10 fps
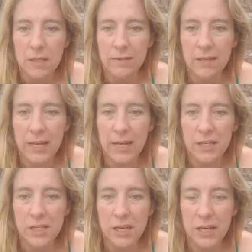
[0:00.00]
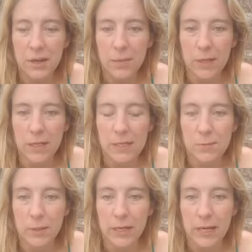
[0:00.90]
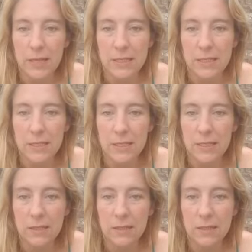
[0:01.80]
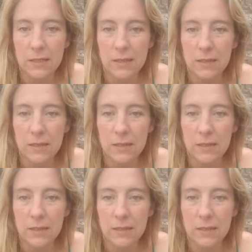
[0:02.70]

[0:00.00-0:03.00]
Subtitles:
David, AJ. Oh my goodness, morning, Addison.